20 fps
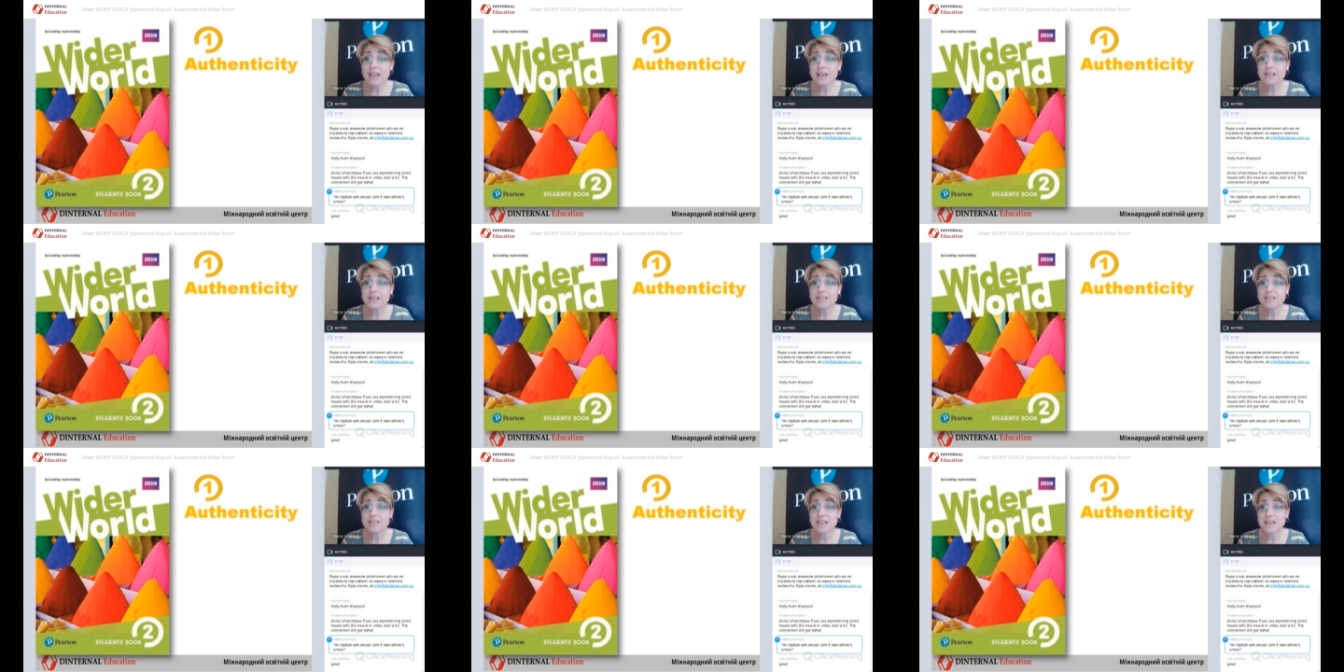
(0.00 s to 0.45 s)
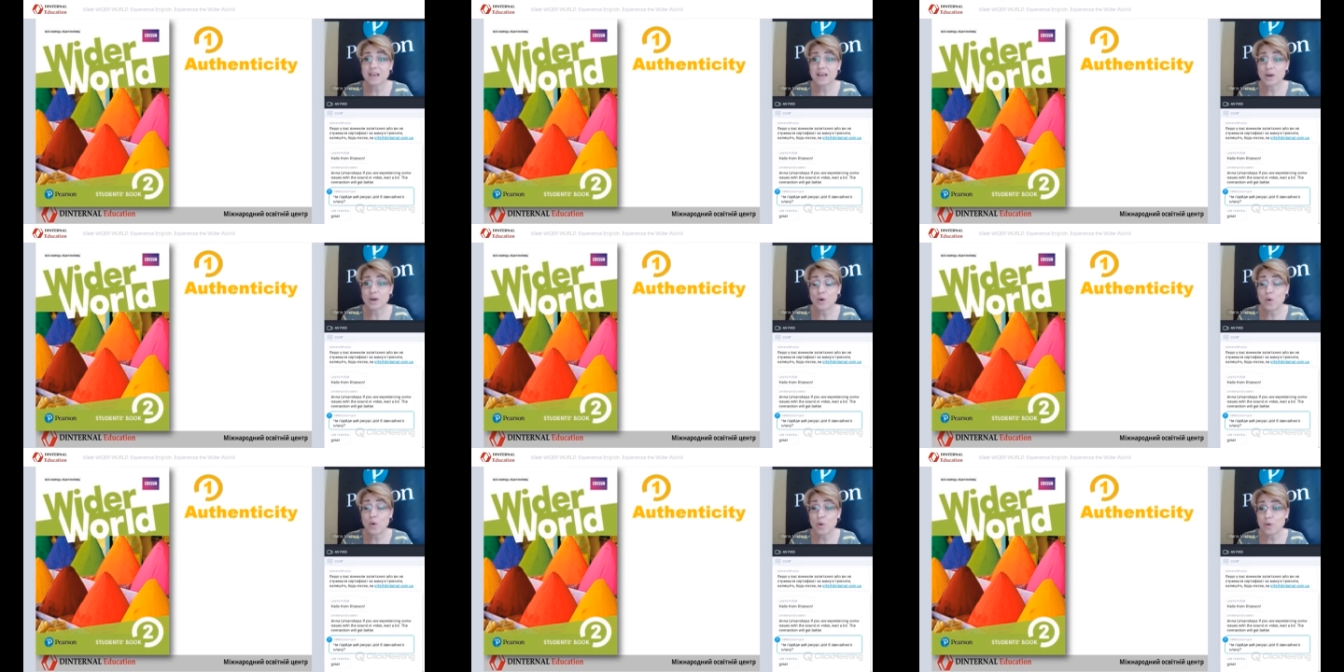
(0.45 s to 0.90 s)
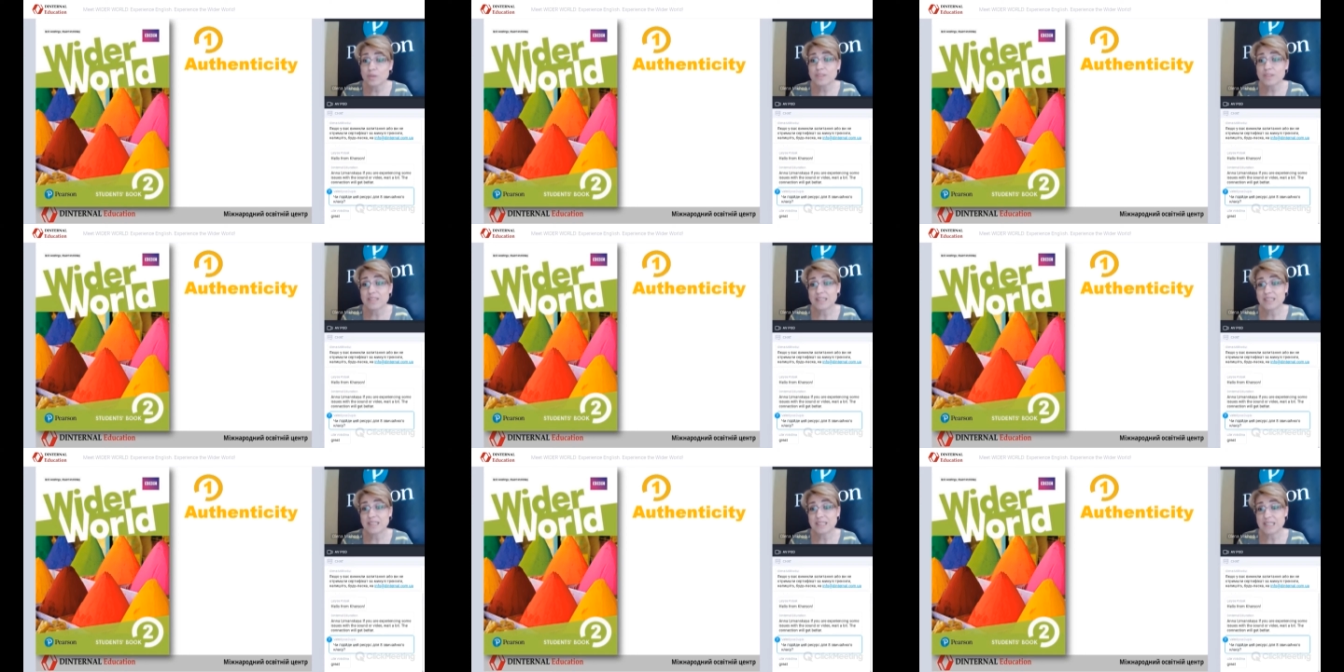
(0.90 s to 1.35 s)
And
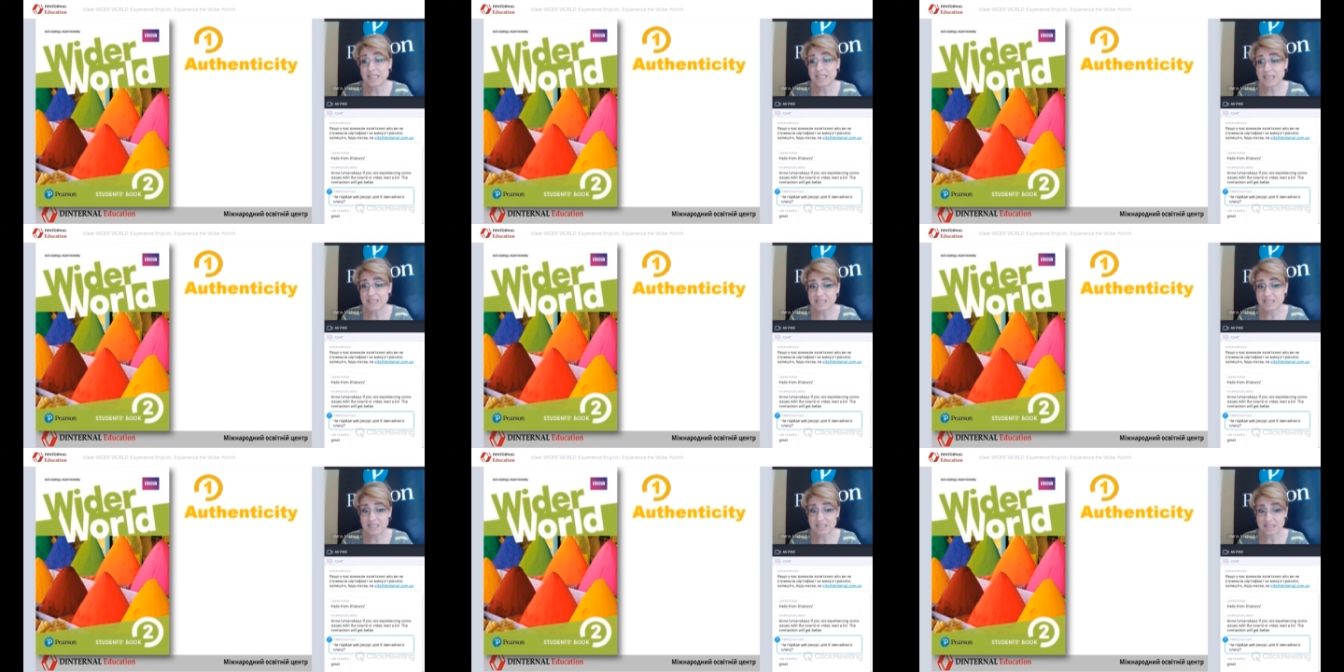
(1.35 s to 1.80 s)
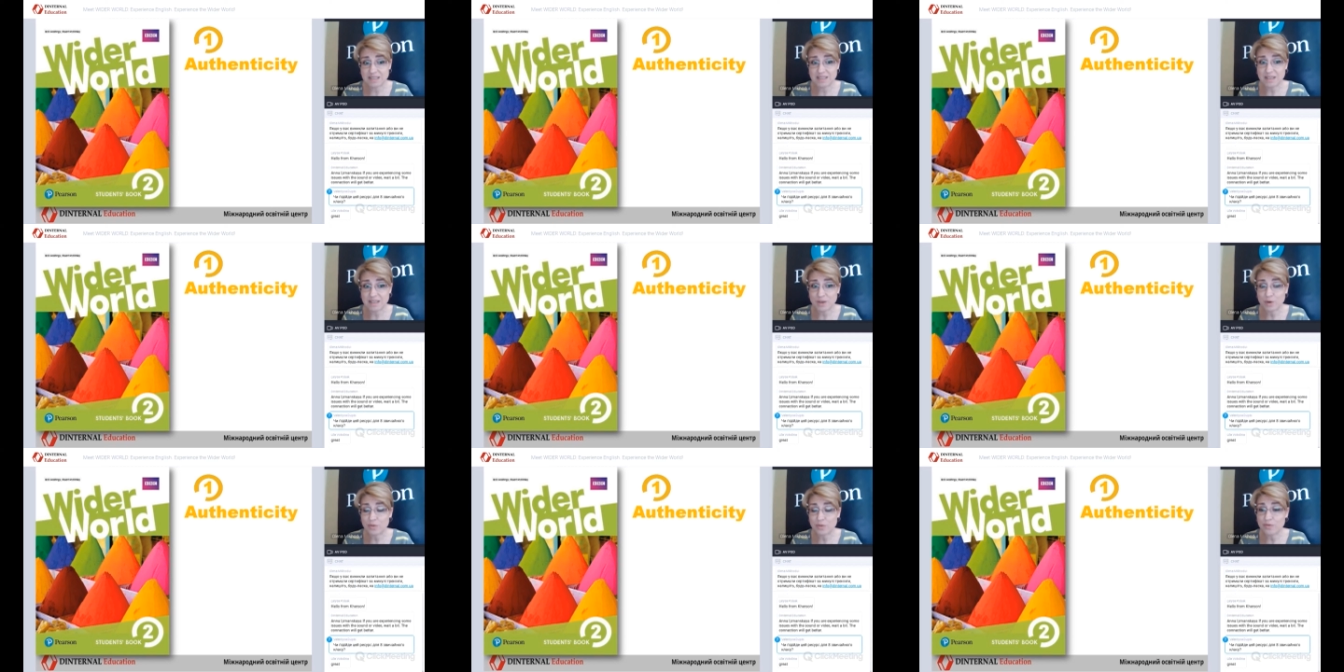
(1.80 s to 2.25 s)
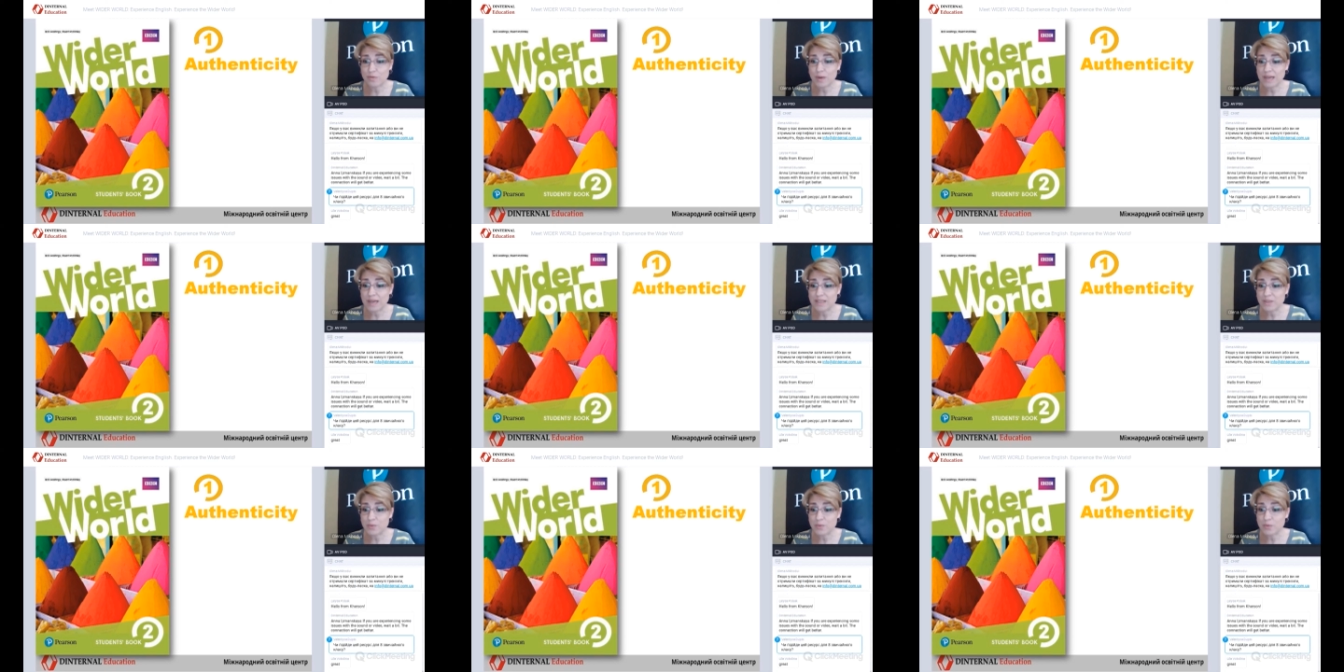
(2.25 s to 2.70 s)
authenticity of
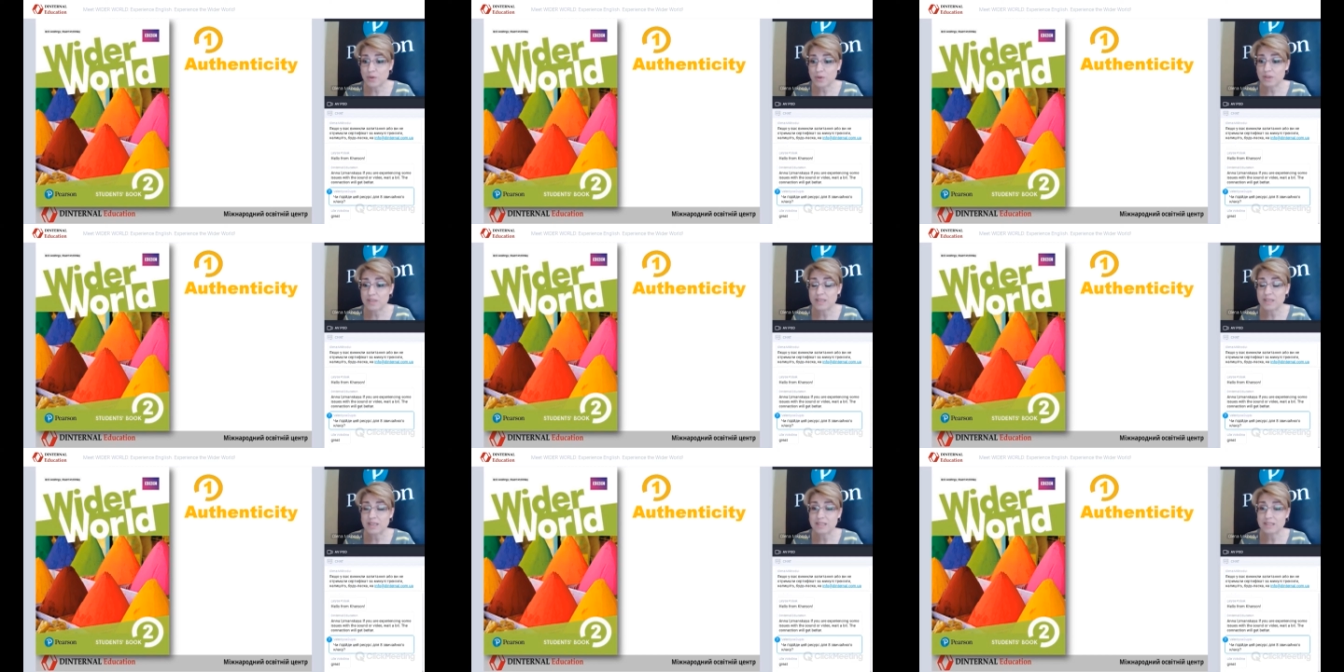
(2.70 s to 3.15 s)
Wider World,